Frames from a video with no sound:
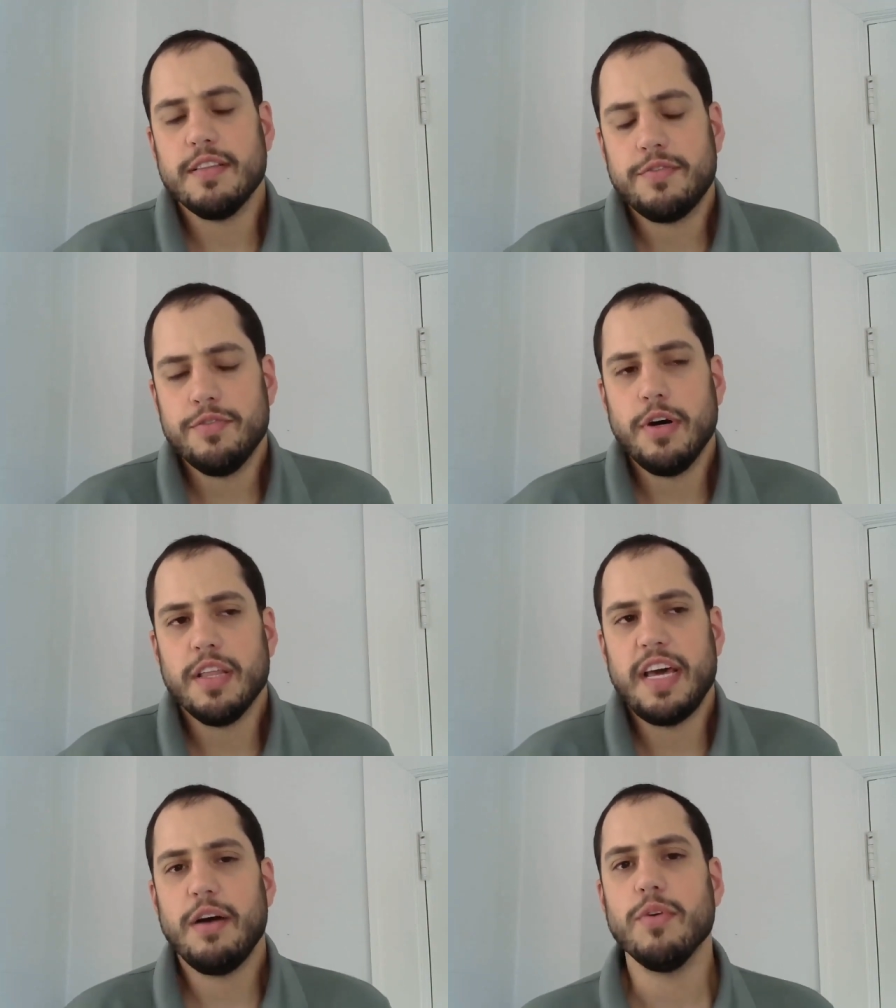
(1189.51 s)
through
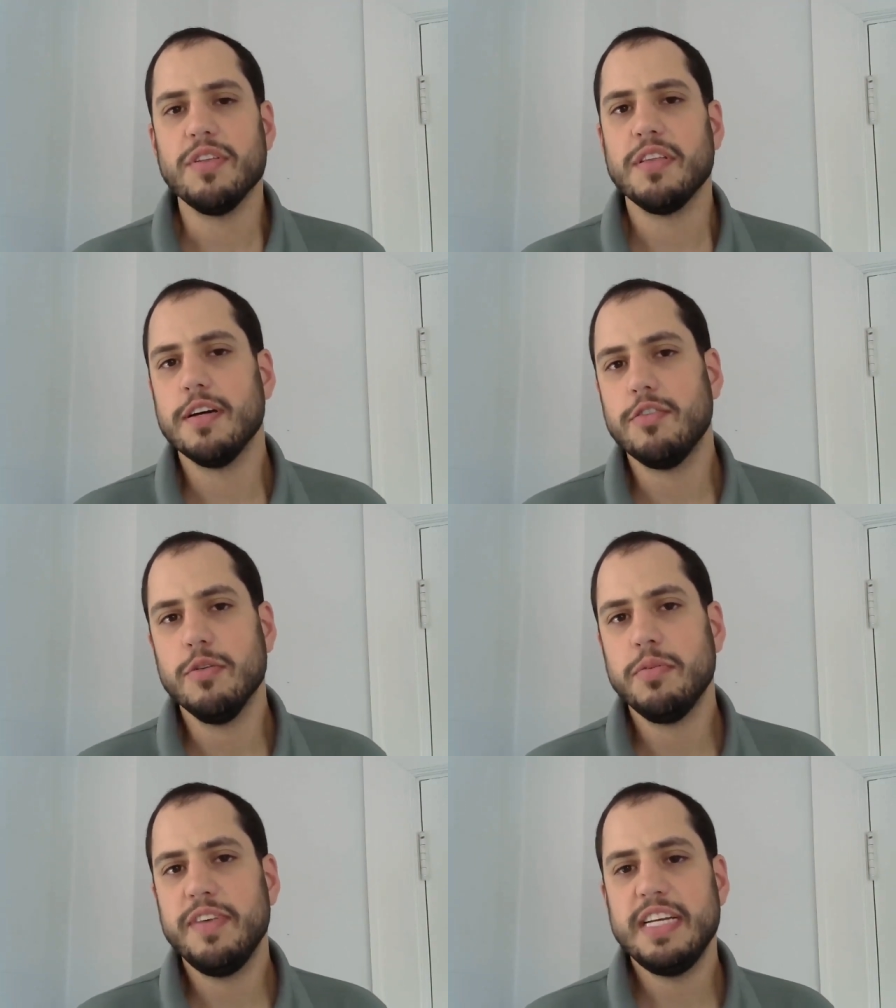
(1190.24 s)
all that with a
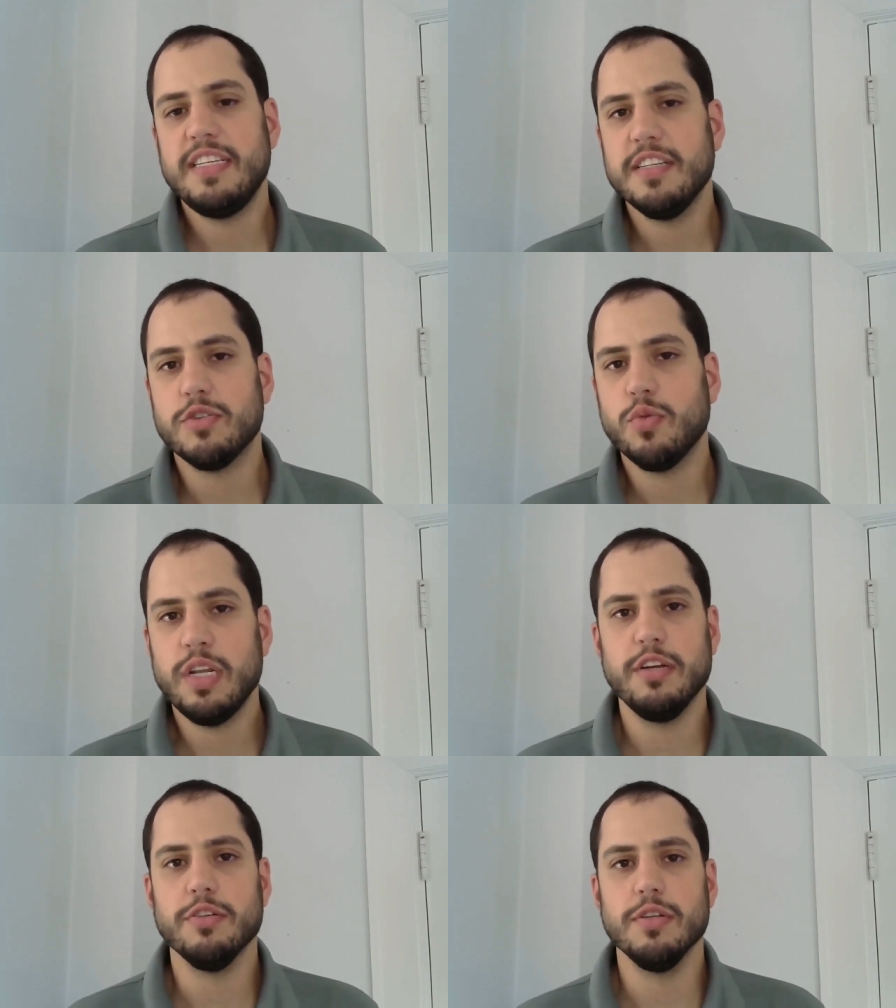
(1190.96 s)
group of 18 to
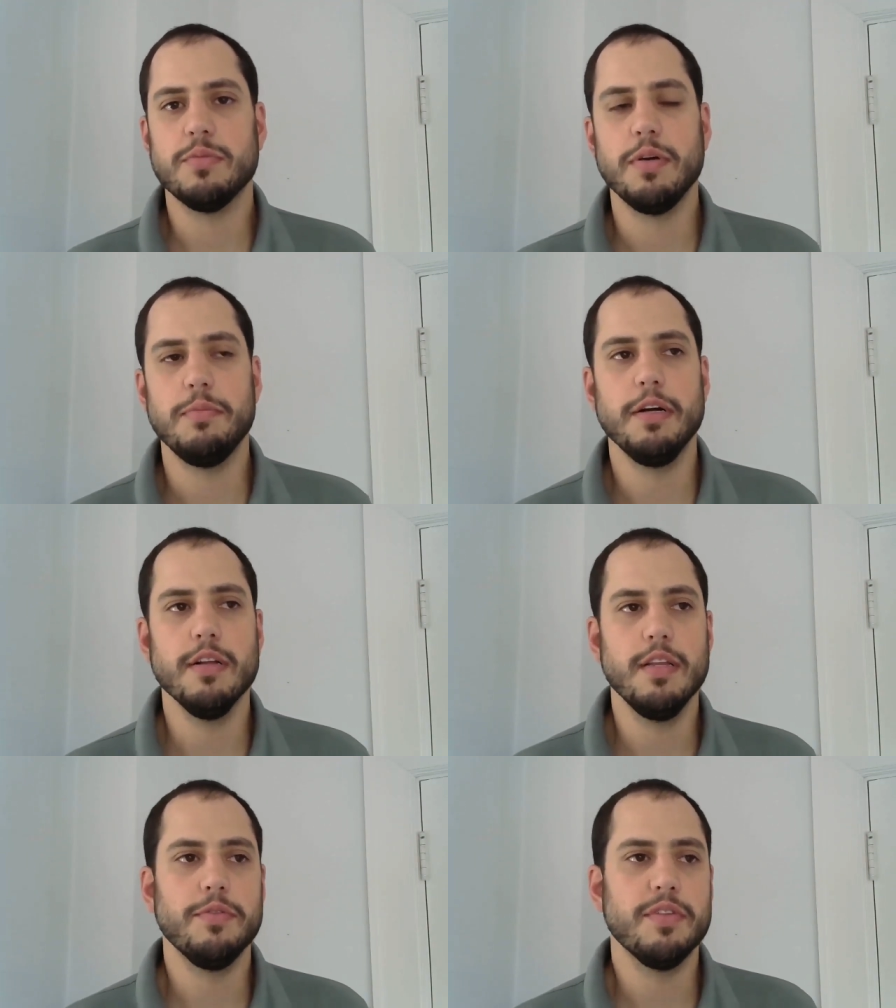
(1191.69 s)
20 year olds
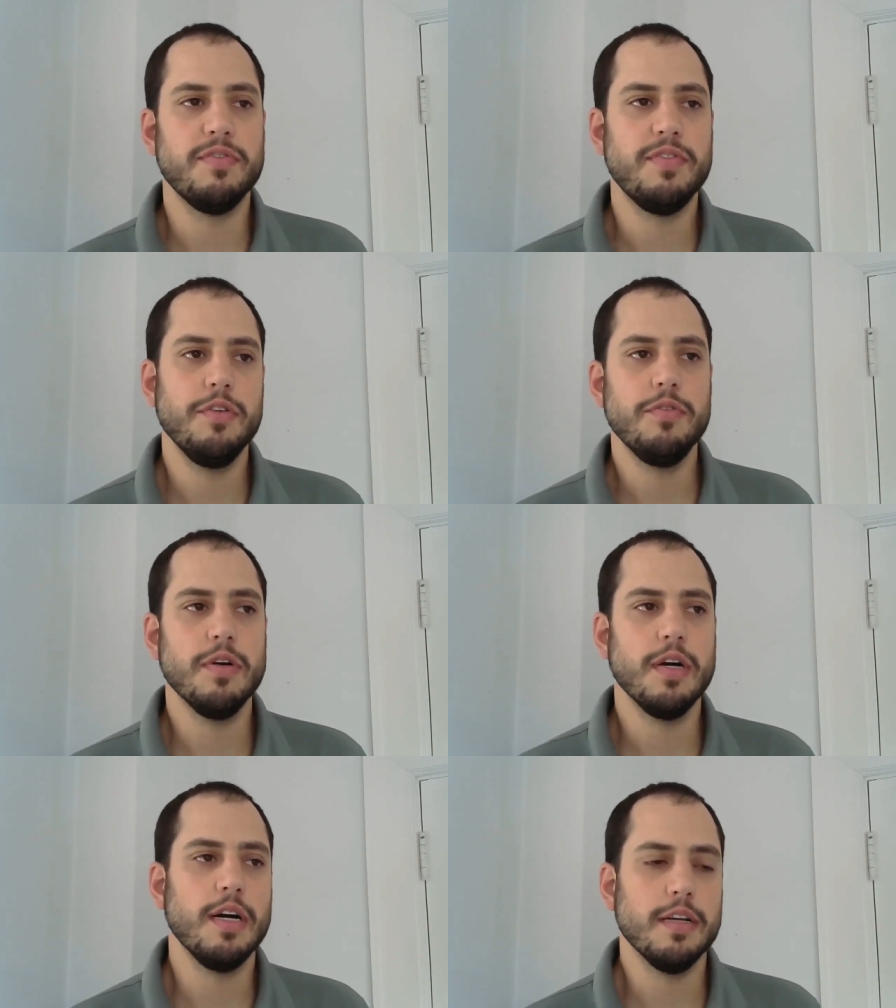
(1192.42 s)
primarily, with a
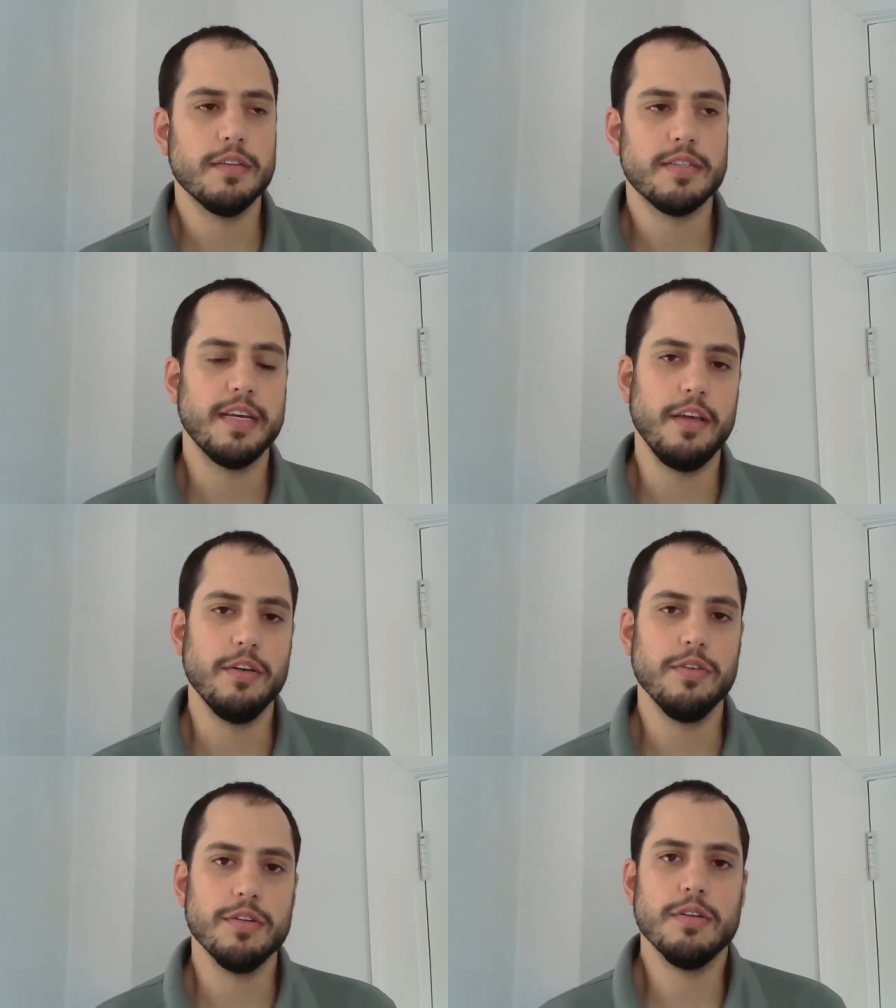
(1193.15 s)
few uh,
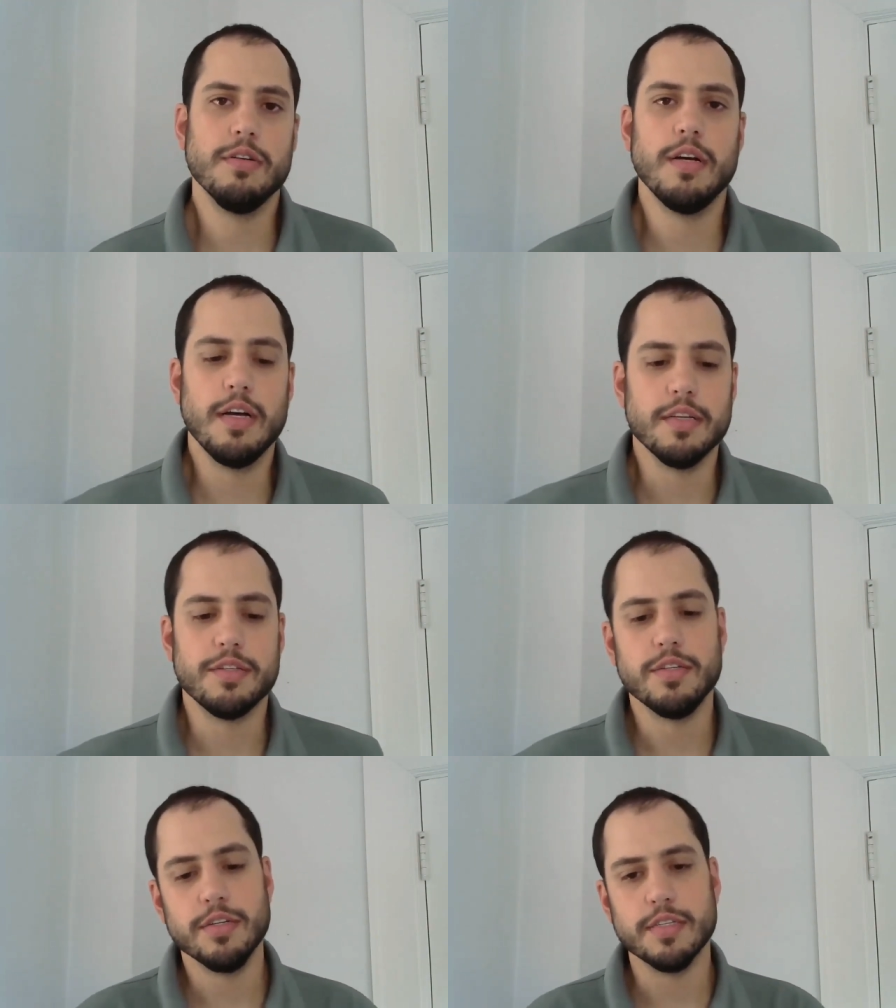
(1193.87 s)
slightly older
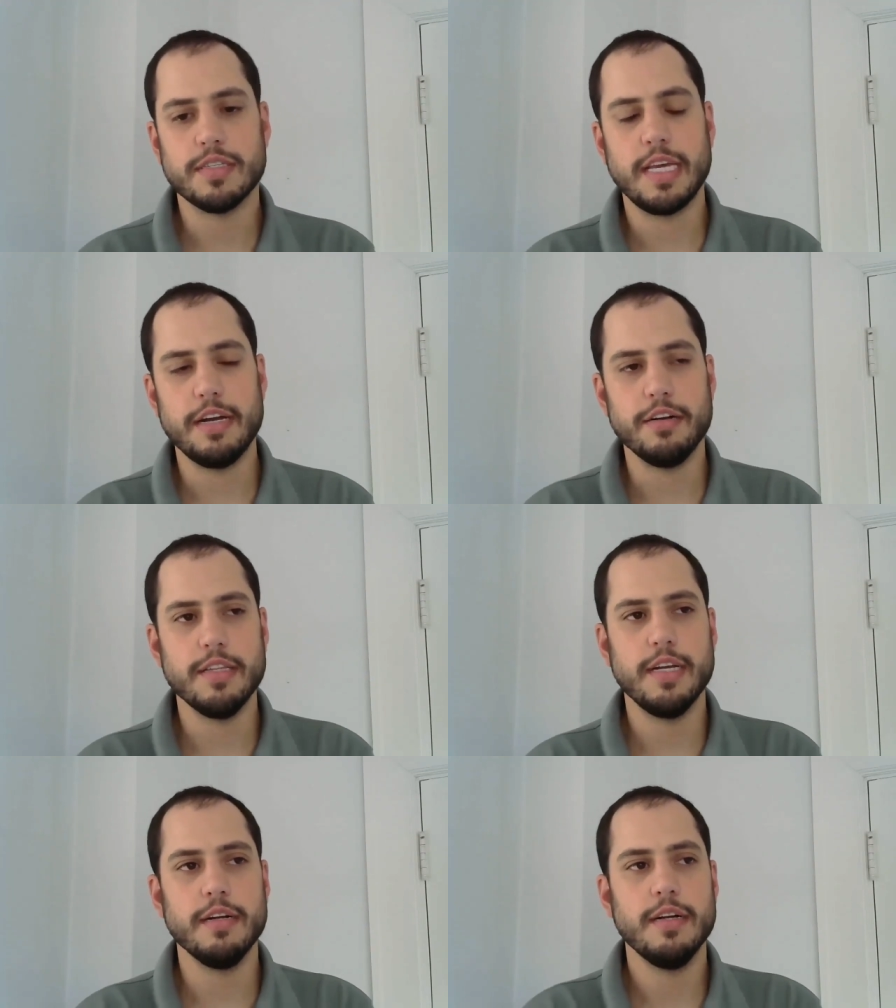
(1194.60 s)
students scattered
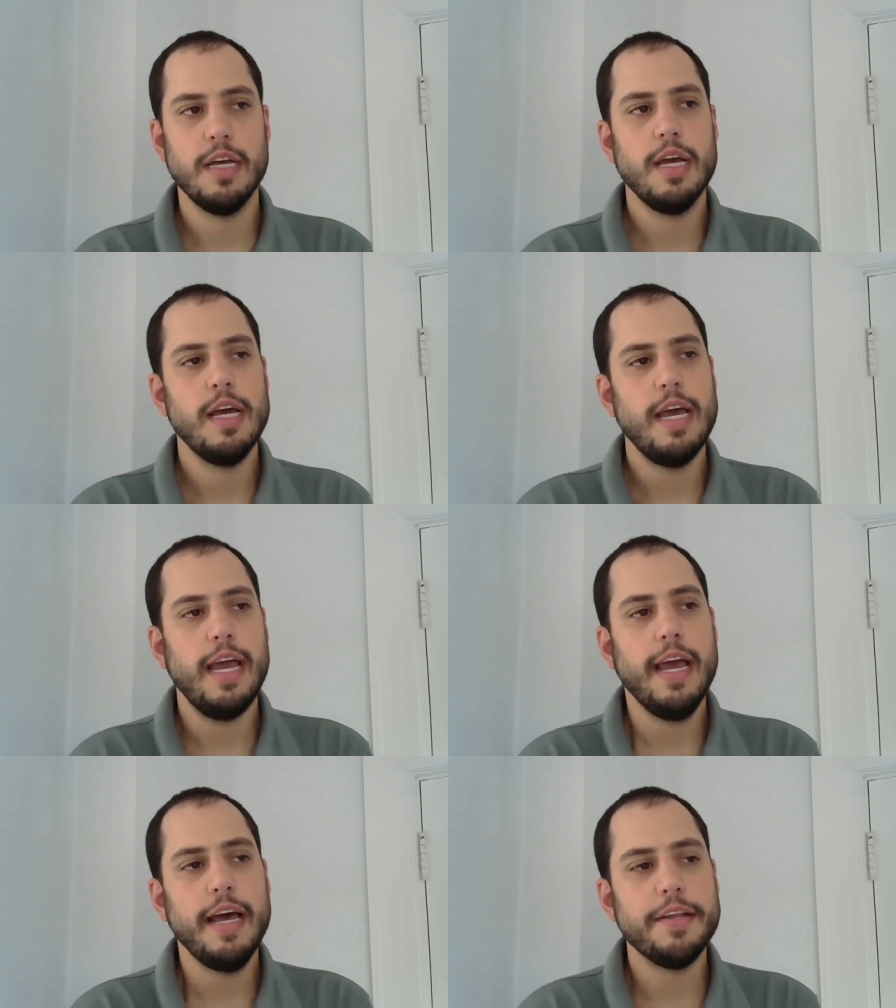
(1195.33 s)
in there,
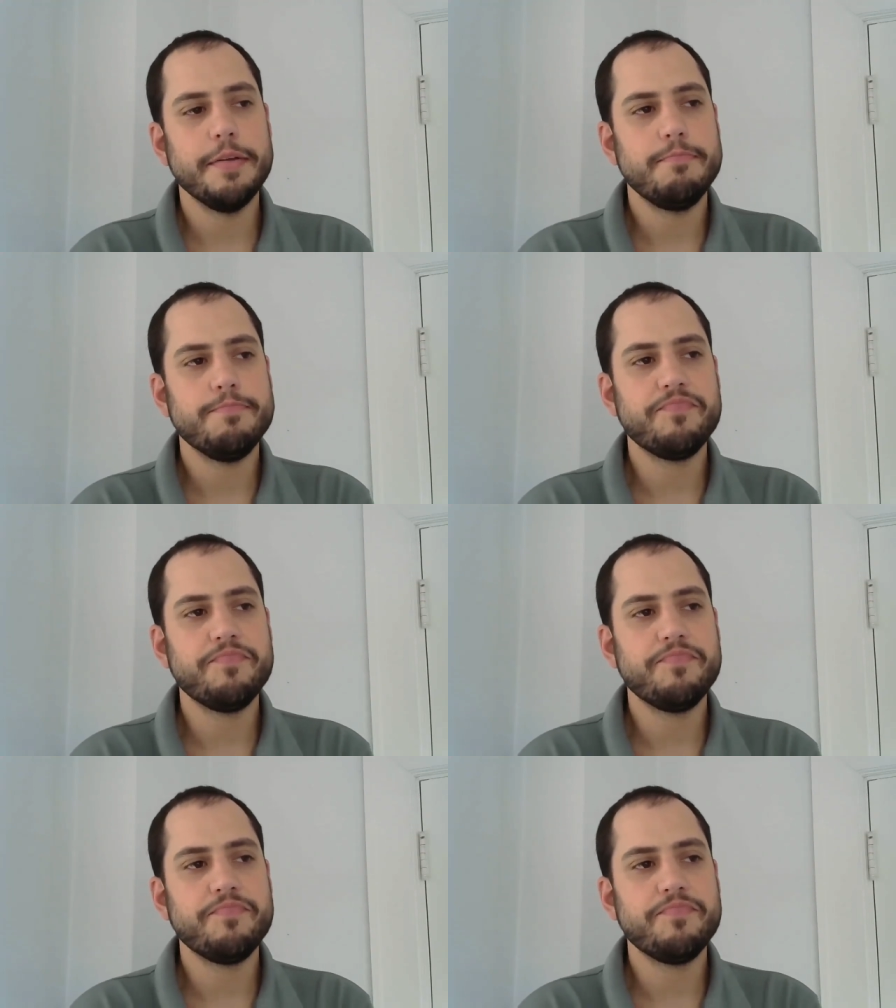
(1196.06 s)
and